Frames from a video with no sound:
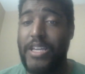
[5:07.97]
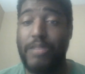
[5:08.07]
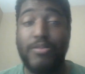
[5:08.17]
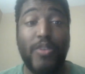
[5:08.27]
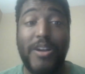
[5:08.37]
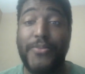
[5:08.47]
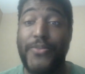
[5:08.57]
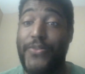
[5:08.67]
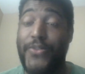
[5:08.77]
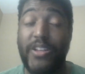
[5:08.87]
It was rough.
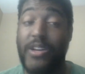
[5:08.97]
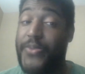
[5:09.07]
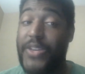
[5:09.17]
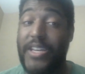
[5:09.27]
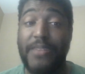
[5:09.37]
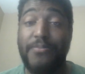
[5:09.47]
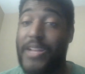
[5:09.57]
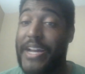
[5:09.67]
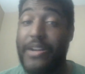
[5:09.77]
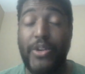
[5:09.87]
Philadelphia,
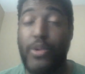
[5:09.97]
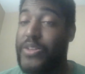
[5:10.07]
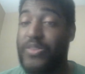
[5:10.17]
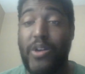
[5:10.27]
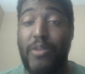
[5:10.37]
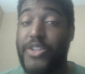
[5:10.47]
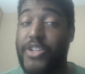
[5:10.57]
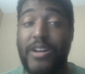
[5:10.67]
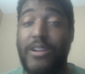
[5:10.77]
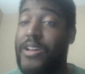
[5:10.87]
I don't know what's wrong
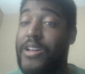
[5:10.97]
with y'all.